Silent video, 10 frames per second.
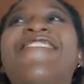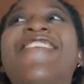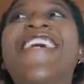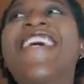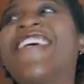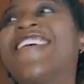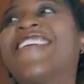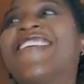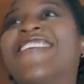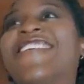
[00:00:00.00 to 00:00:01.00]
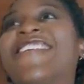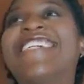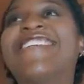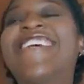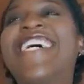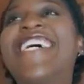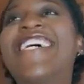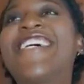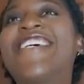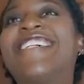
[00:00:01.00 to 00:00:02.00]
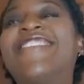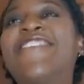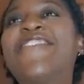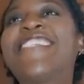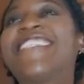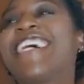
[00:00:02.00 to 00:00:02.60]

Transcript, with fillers: Whoa. Wow. What was